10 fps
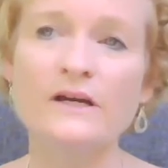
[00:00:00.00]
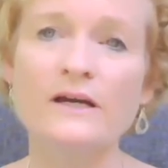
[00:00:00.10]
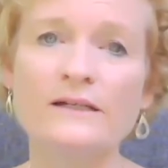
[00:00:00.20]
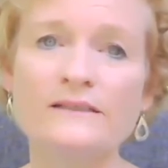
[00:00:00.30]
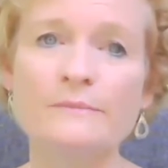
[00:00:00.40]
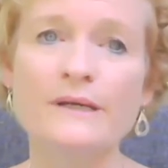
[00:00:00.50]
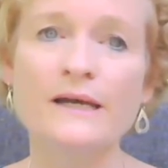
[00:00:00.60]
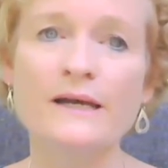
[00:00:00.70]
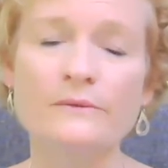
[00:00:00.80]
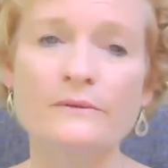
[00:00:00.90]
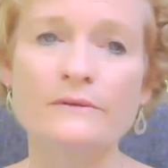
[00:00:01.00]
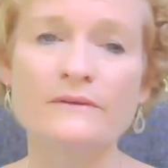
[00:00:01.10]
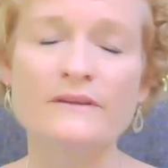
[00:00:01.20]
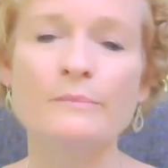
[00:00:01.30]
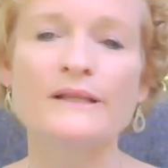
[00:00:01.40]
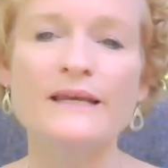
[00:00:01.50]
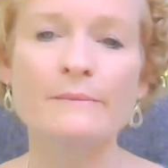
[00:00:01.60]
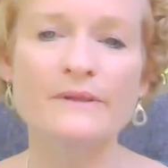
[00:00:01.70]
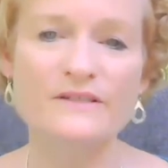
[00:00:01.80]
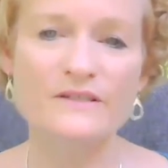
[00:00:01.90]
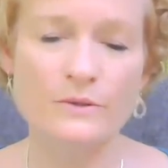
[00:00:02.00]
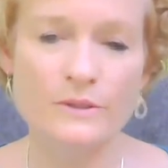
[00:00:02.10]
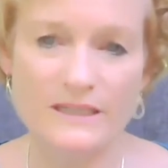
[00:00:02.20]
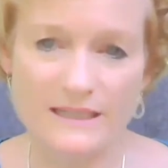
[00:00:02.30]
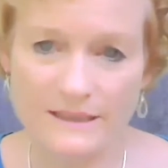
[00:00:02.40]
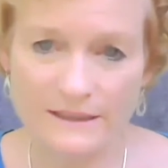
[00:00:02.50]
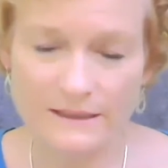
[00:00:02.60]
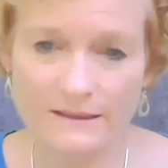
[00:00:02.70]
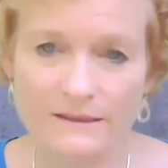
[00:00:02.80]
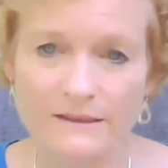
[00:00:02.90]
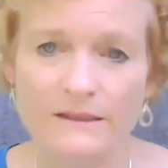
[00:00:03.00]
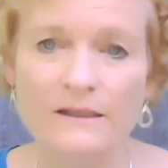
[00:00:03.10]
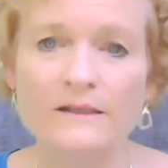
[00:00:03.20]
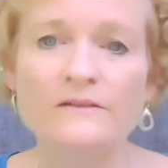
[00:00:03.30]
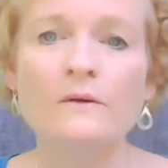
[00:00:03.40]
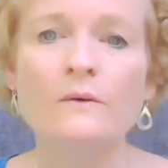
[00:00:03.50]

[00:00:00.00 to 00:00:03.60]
talked about the blameless critique. So